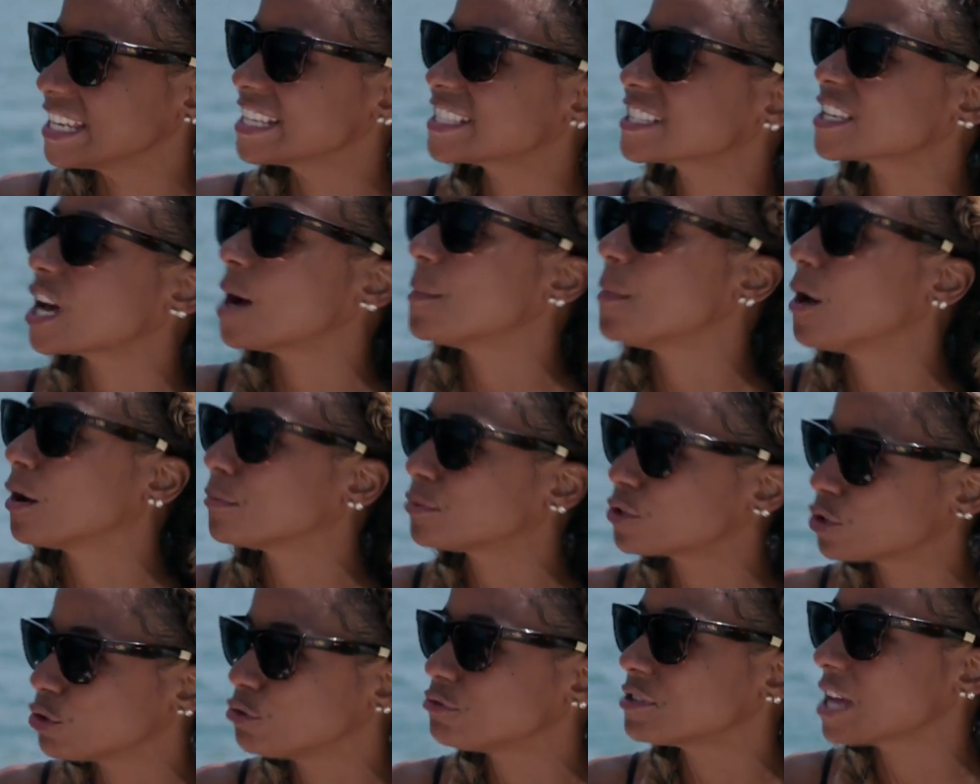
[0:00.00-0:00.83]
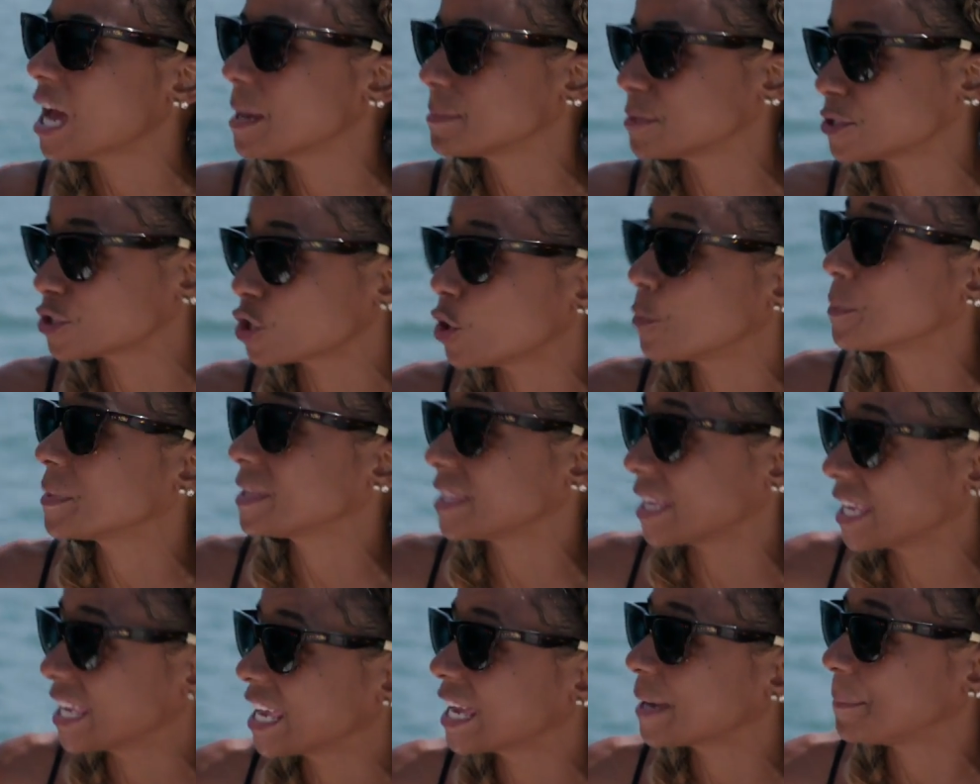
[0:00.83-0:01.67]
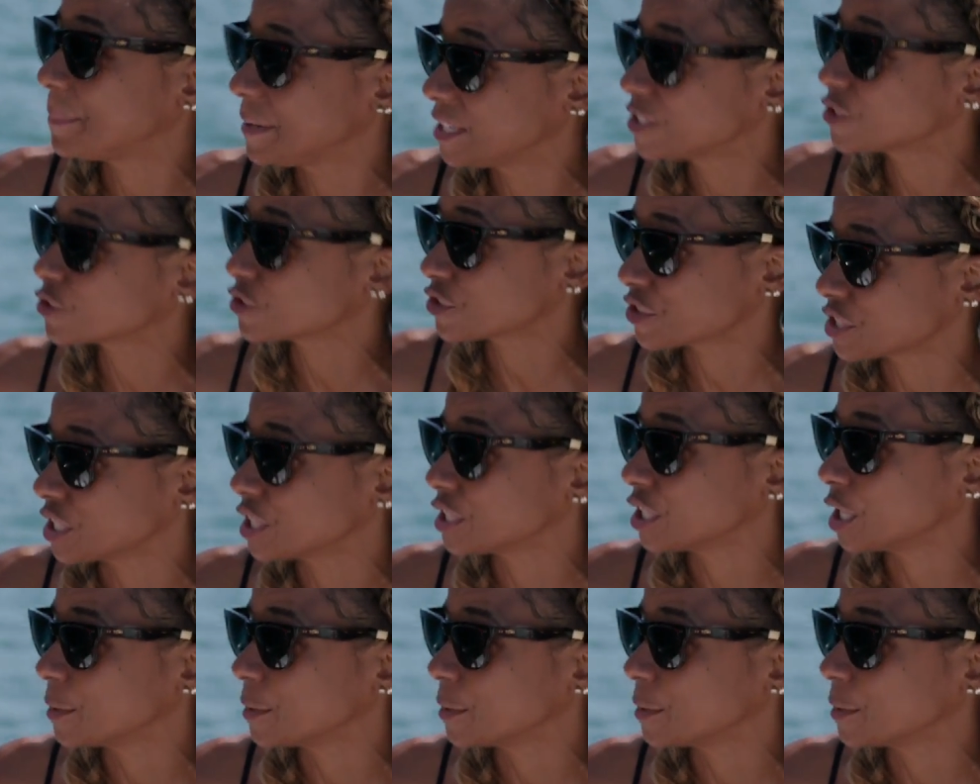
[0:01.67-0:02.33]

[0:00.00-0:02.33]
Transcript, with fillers: has come home two times and told me that he had beat your son.